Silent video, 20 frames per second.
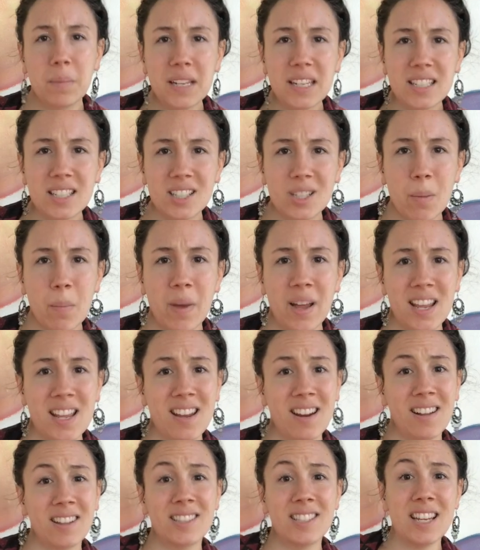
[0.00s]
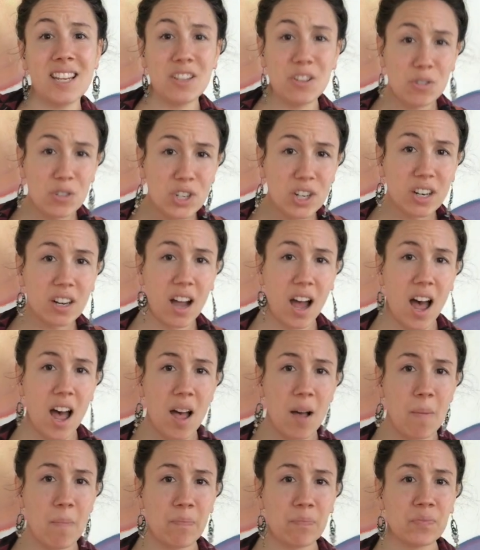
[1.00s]
meet somebody and I'll say, you should
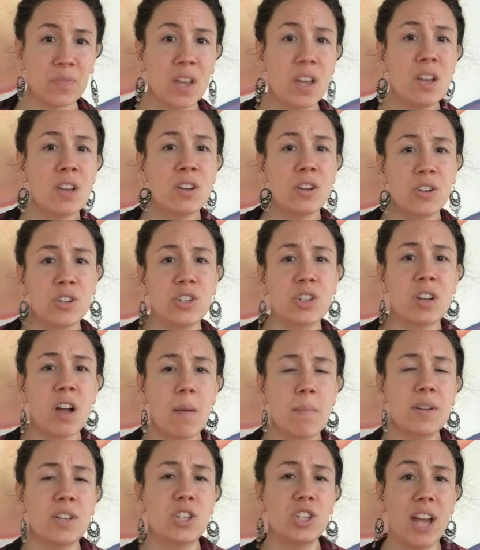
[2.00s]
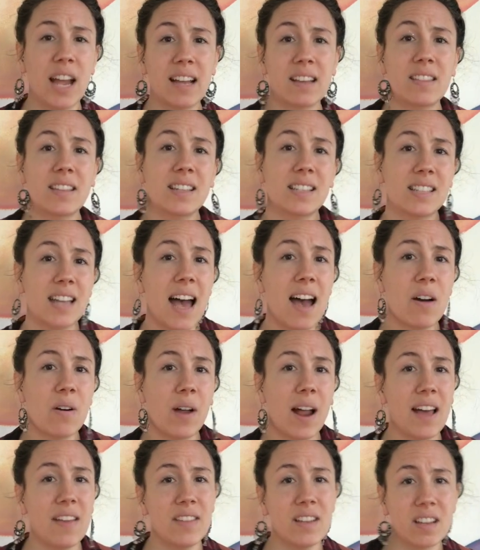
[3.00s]
come and check this out.
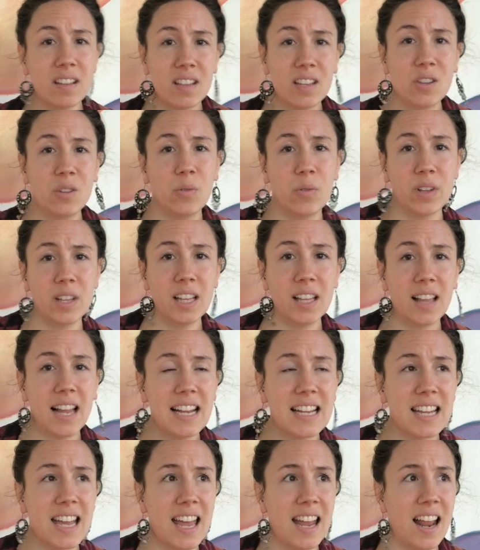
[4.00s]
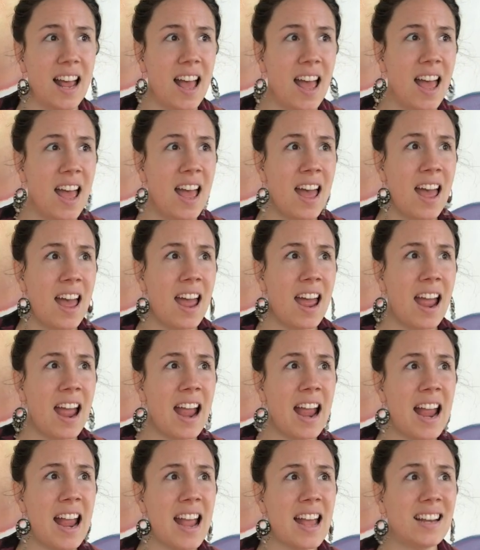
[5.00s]
I think that you'd really like it.
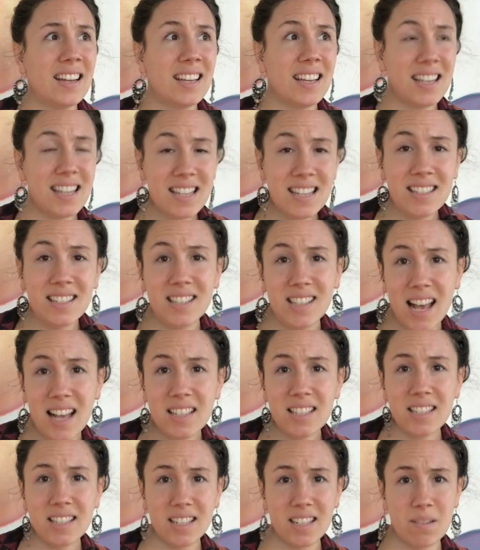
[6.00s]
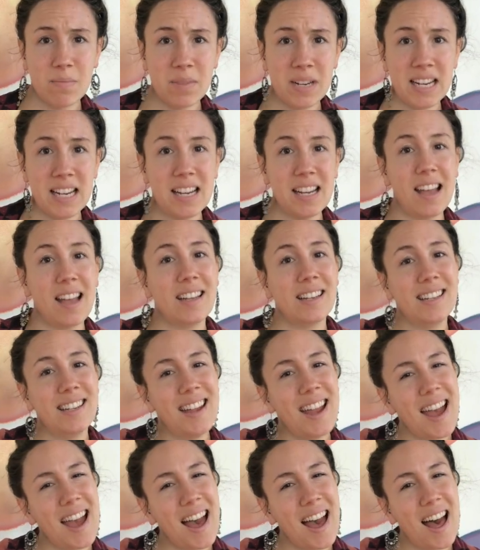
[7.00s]
And he says to me,
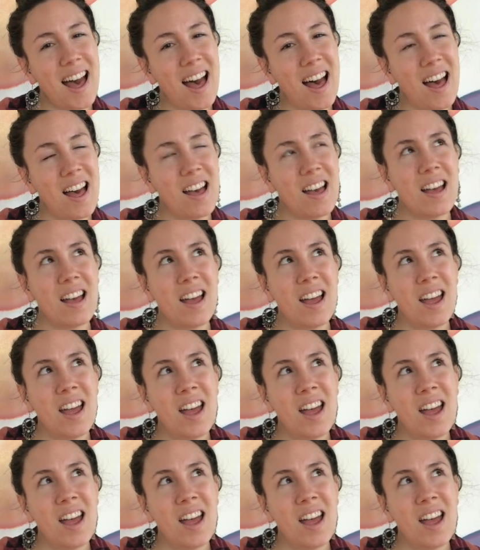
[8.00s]
yeah,